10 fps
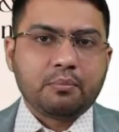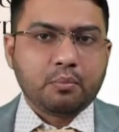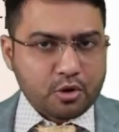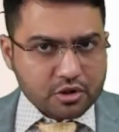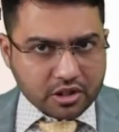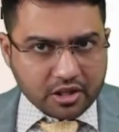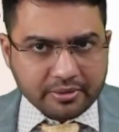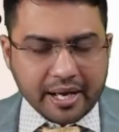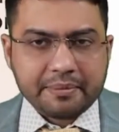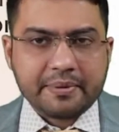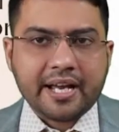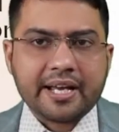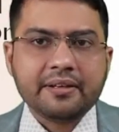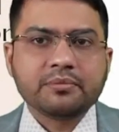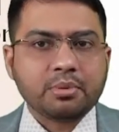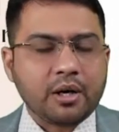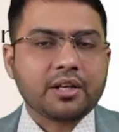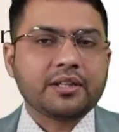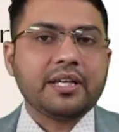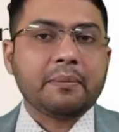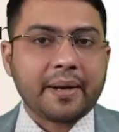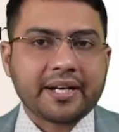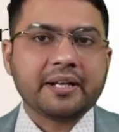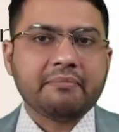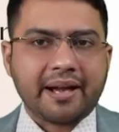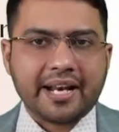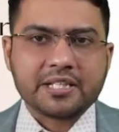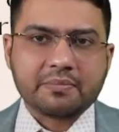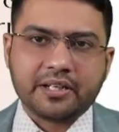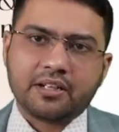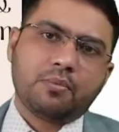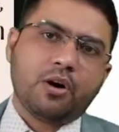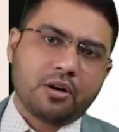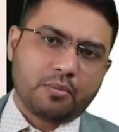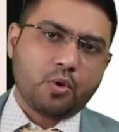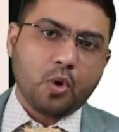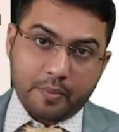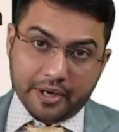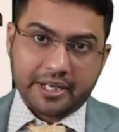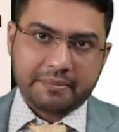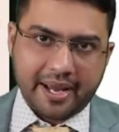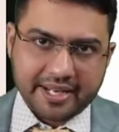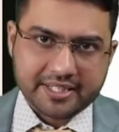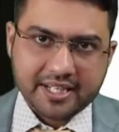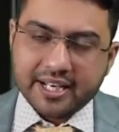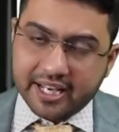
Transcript: portion of RBI for the effective management of our cooperative banks,